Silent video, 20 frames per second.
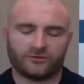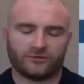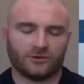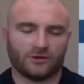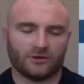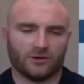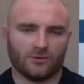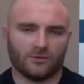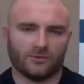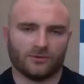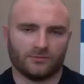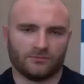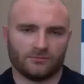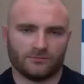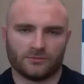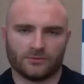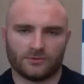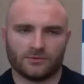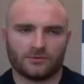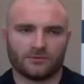You know,
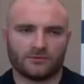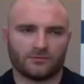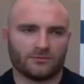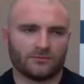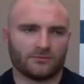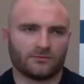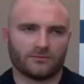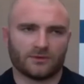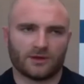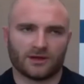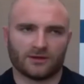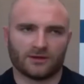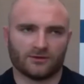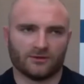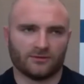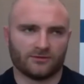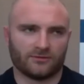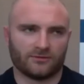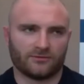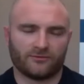
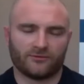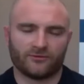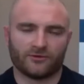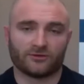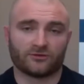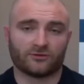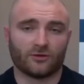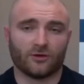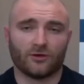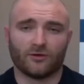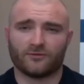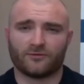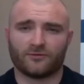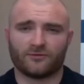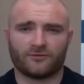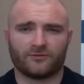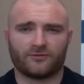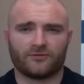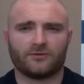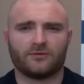England, first
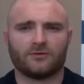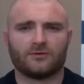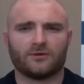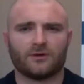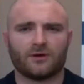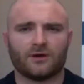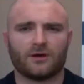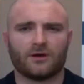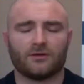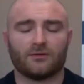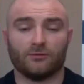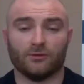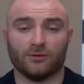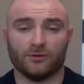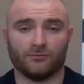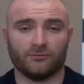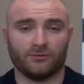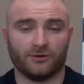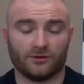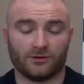off, a really,
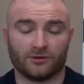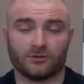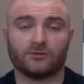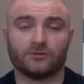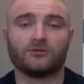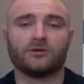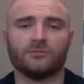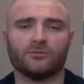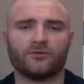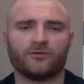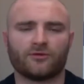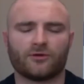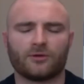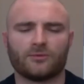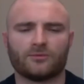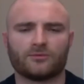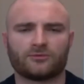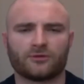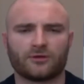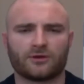really good team
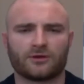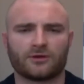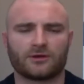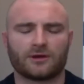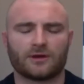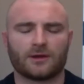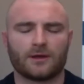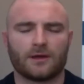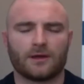performance, I think,